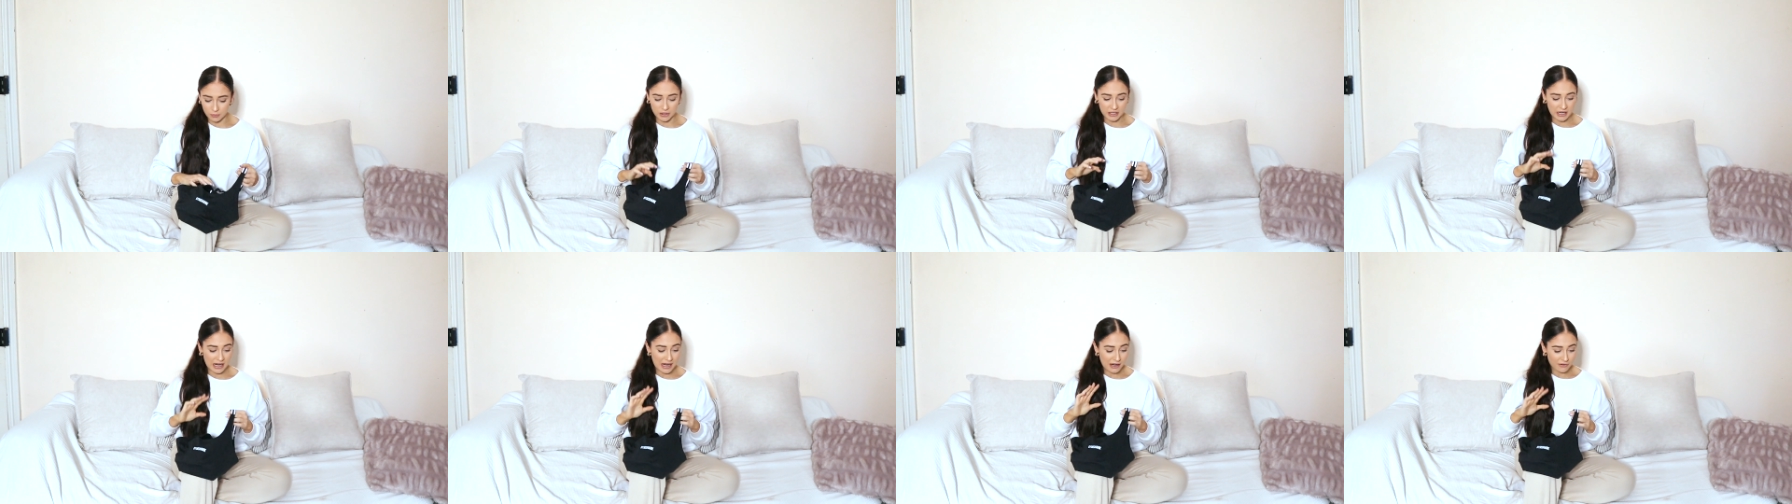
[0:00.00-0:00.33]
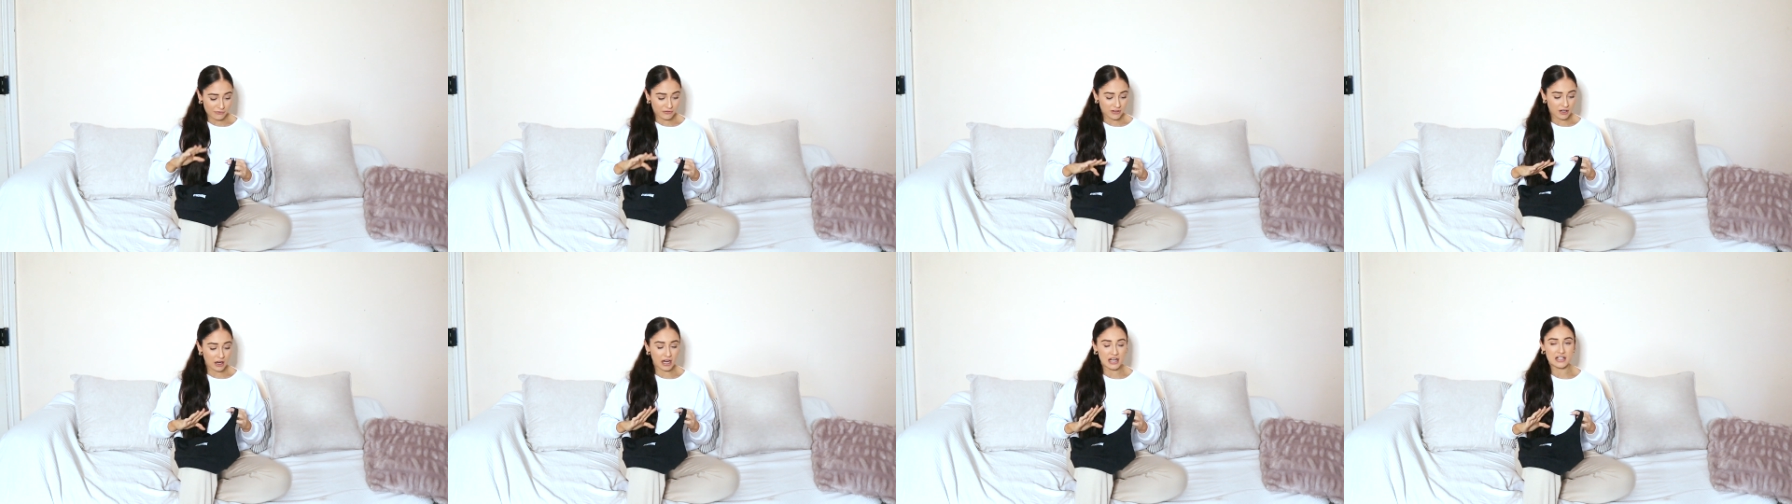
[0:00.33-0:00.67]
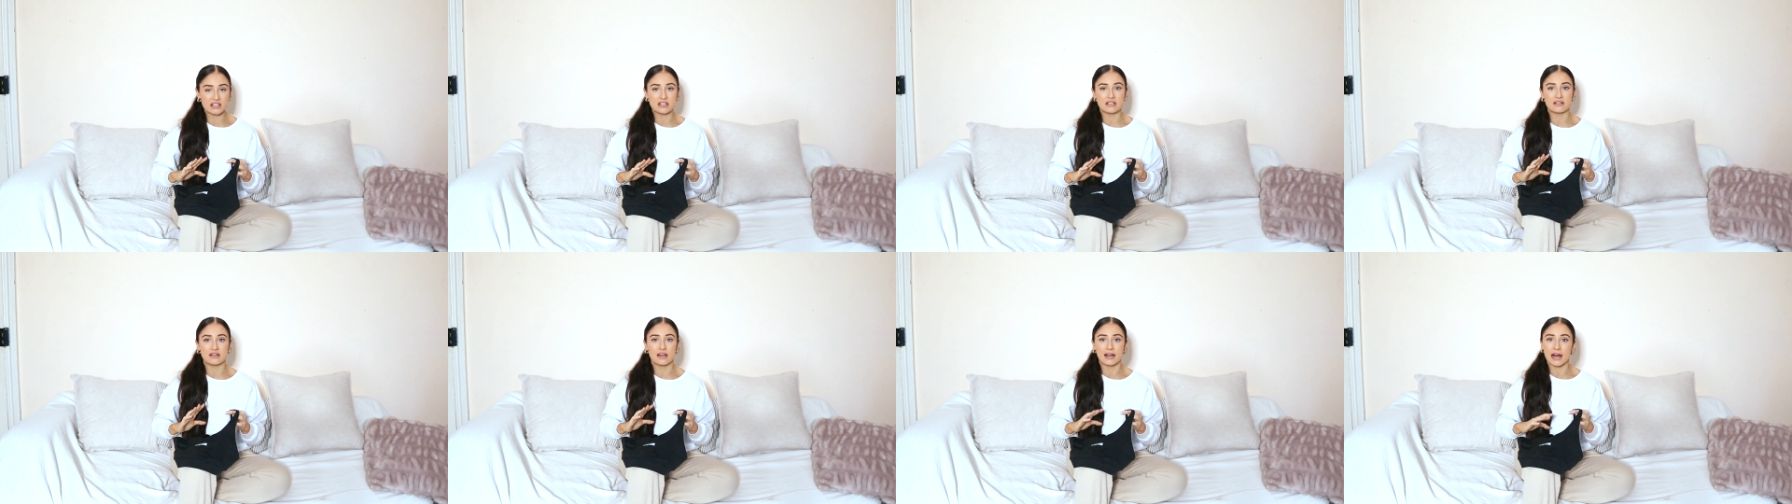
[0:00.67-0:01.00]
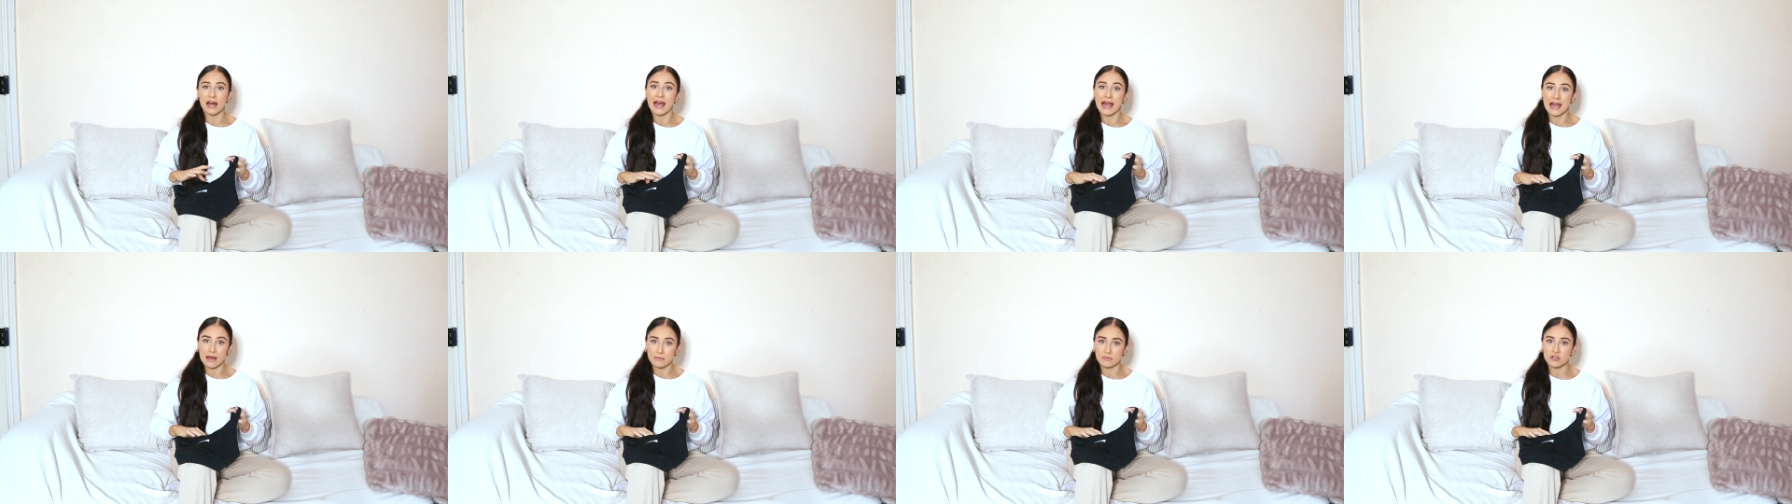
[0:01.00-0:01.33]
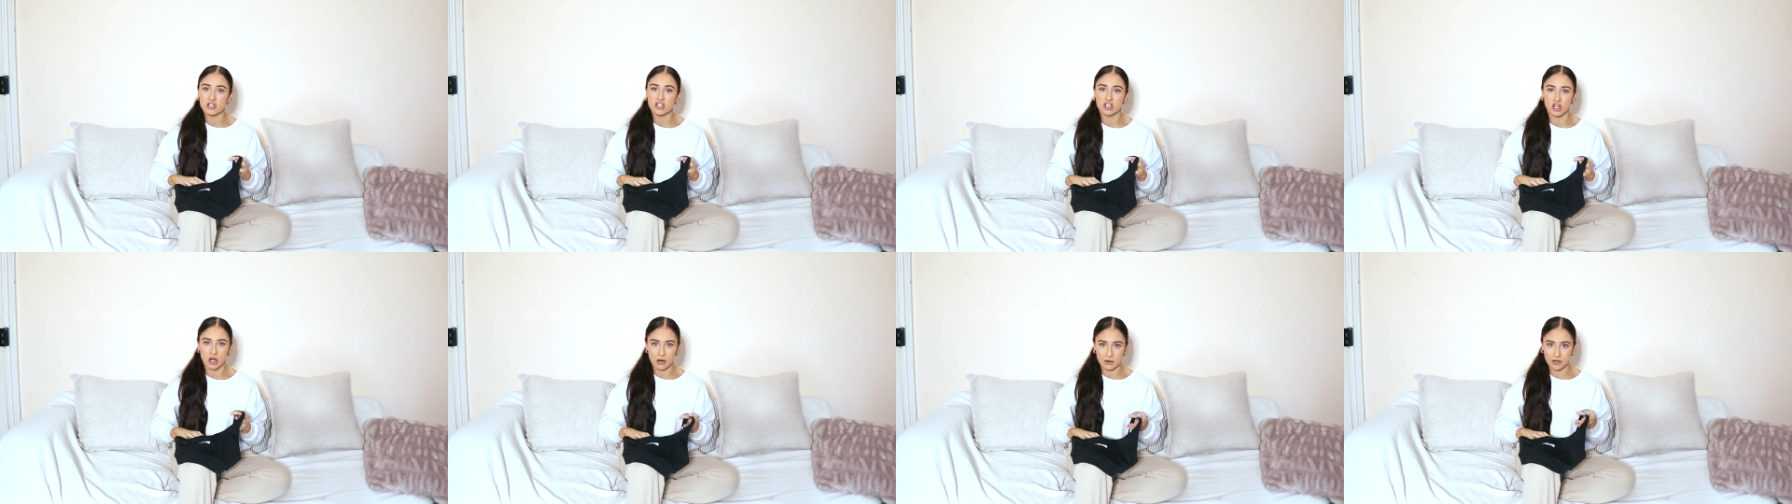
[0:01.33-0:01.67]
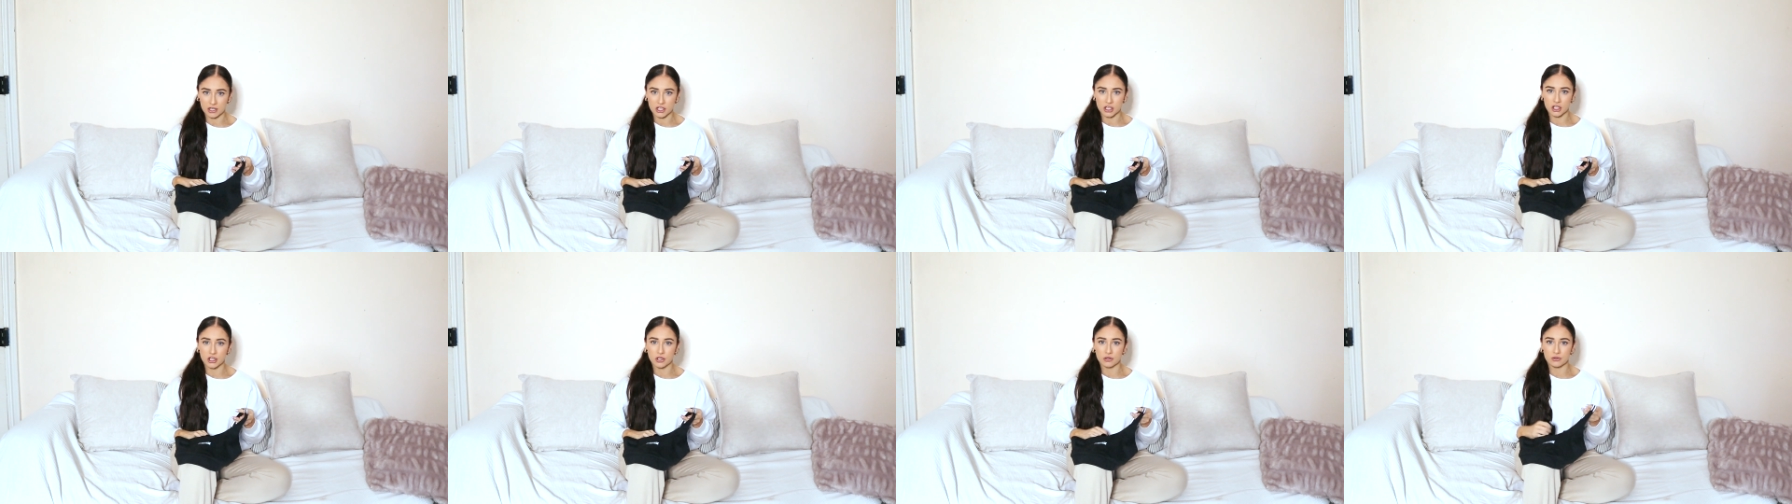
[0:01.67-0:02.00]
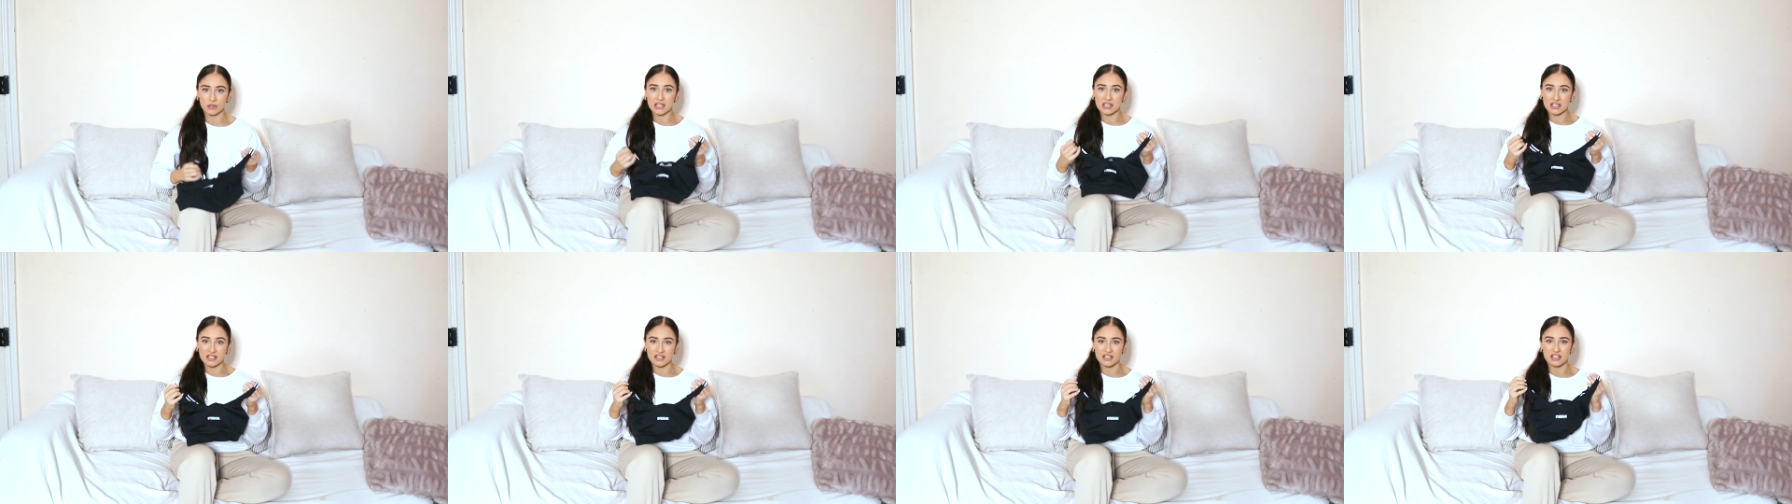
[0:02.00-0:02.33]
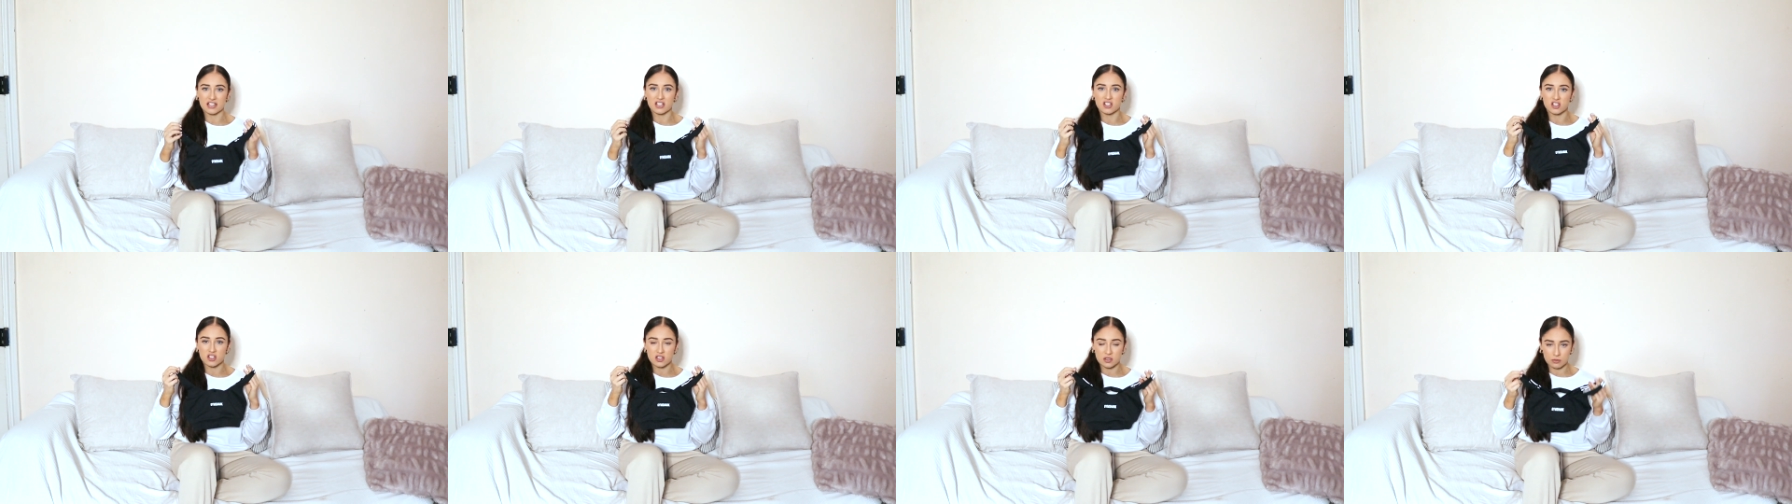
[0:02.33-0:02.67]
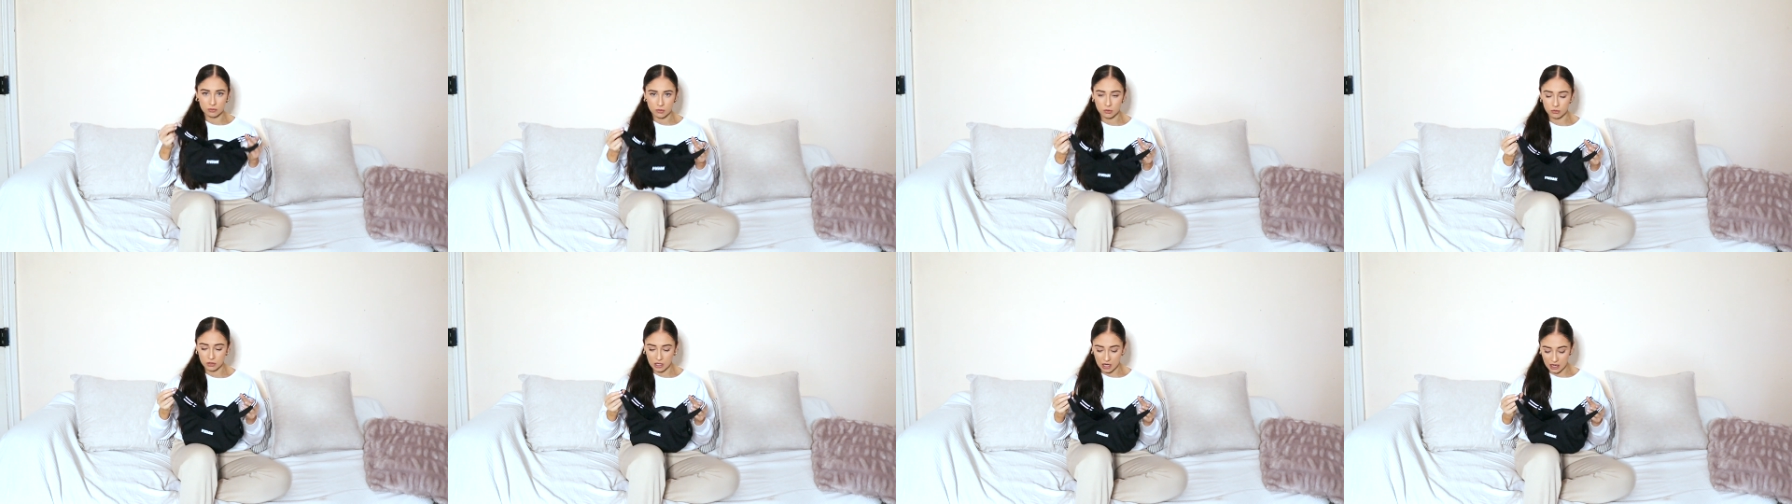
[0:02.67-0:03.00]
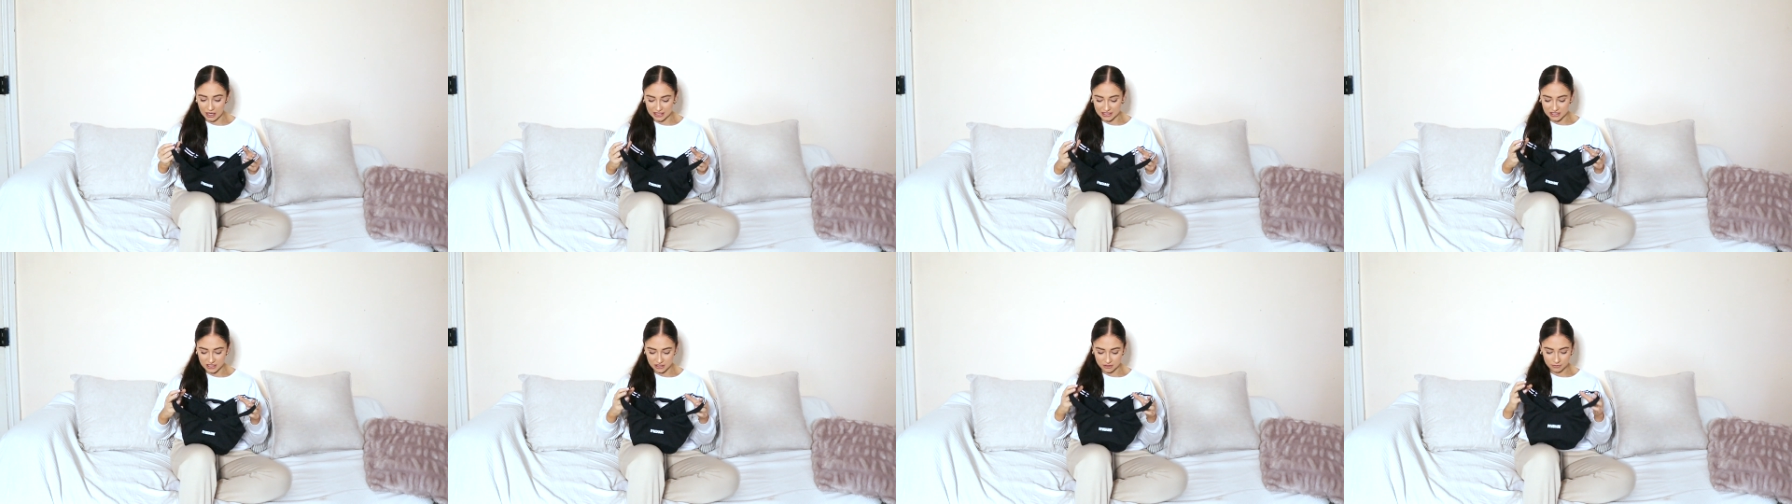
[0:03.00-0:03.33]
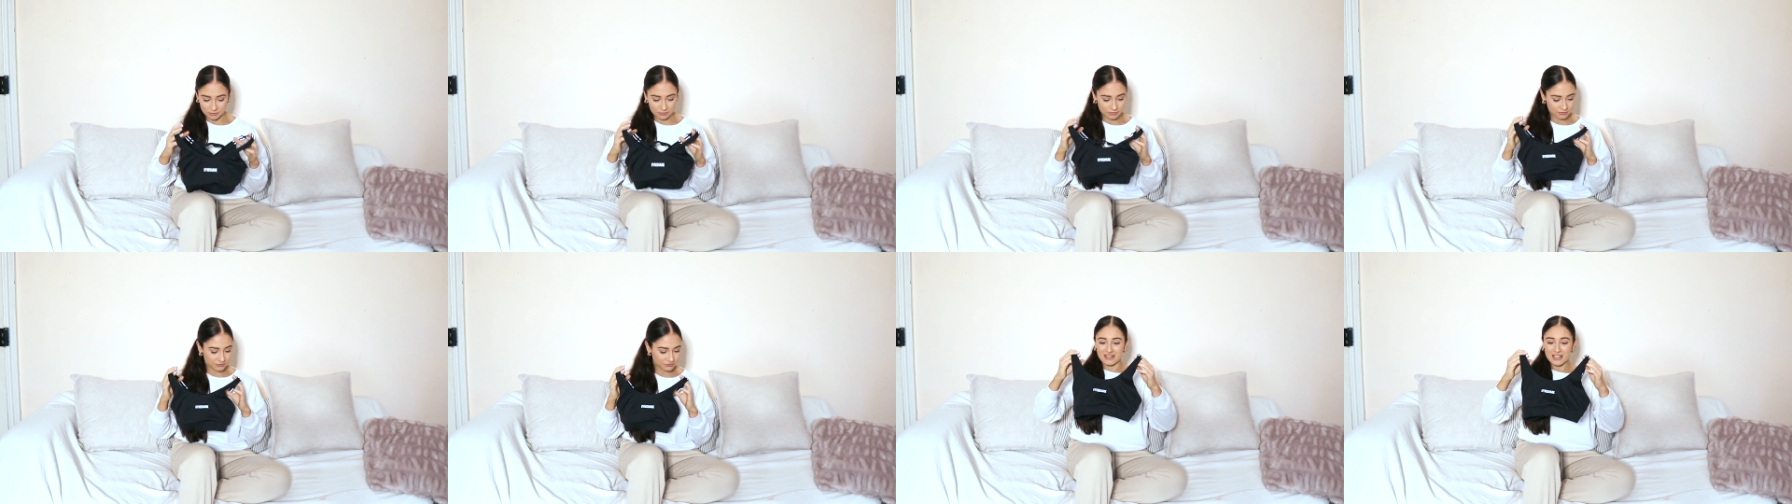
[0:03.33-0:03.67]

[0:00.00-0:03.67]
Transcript: but every item that I am showing you is a small item.